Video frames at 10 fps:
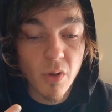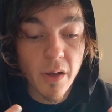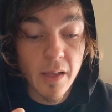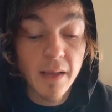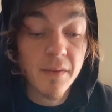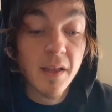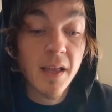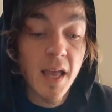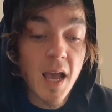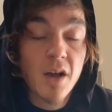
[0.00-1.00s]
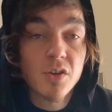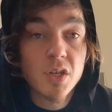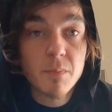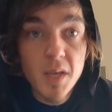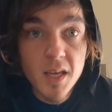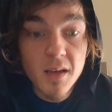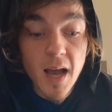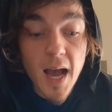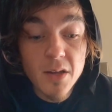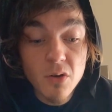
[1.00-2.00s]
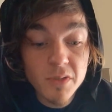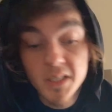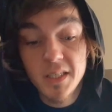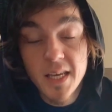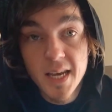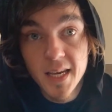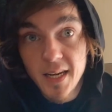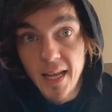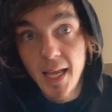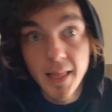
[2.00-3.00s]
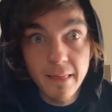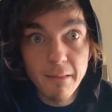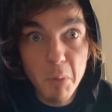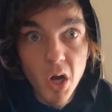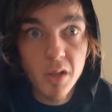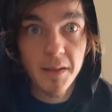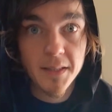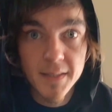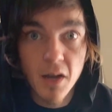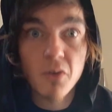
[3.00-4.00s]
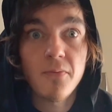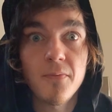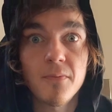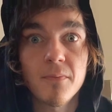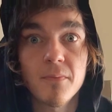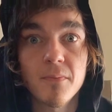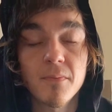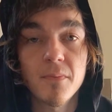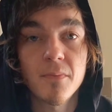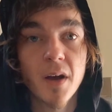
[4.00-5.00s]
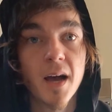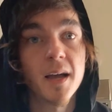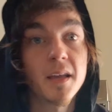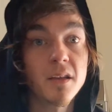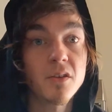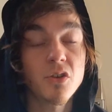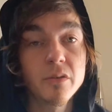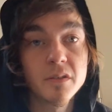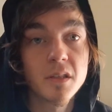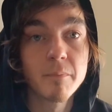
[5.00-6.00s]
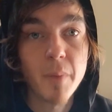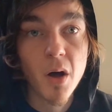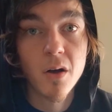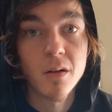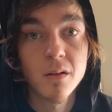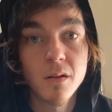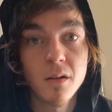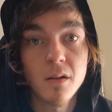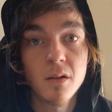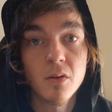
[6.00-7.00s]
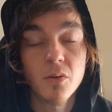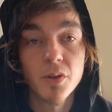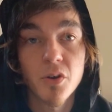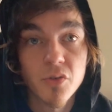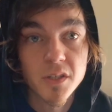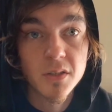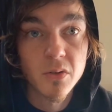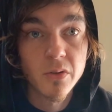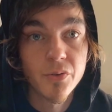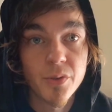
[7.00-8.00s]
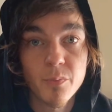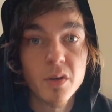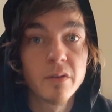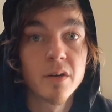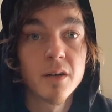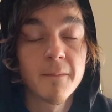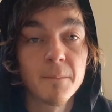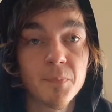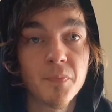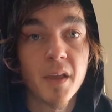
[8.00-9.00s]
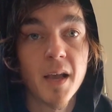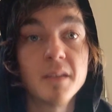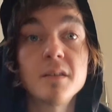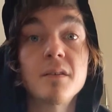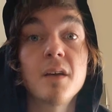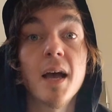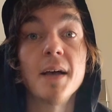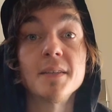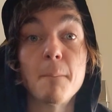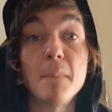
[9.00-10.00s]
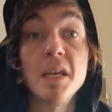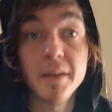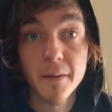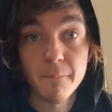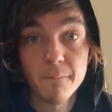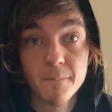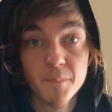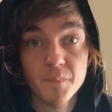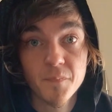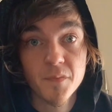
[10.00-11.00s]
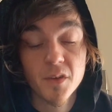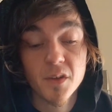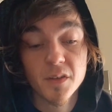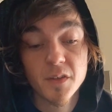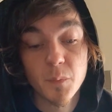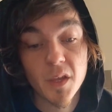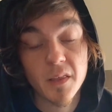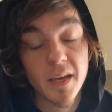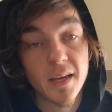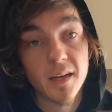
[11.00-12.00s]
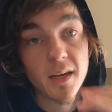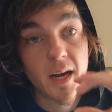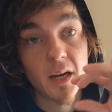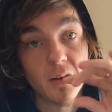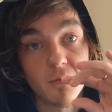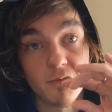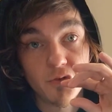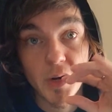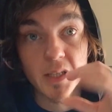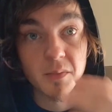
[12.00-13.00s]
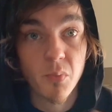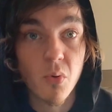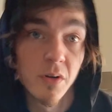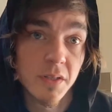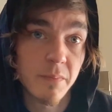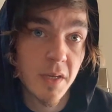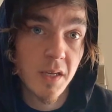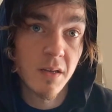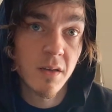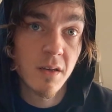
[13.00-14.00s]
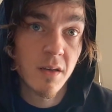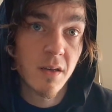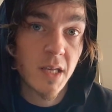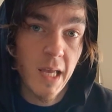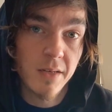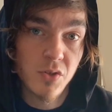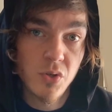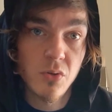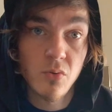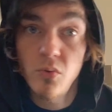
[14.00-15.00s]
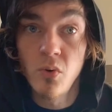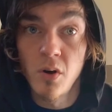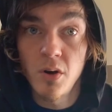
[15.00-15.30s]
To me, I don't see it in the ball itself. I use the ball or the crystal or the mirror as a medium, something that kind of transports me into